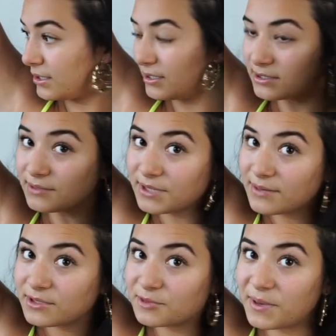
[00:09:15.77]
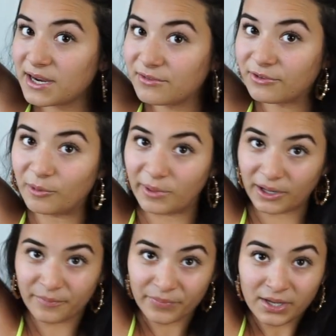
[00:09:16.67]
sometimes it's painful,
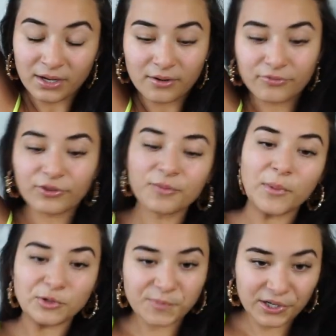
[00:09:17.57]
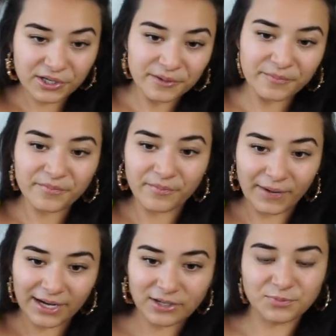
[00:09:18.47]
but for the most part, my
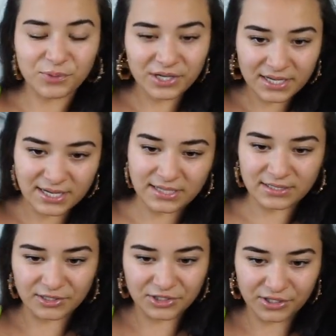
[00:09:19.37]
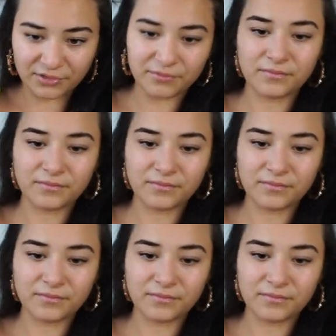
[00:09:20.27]
hair is pretty easy to do.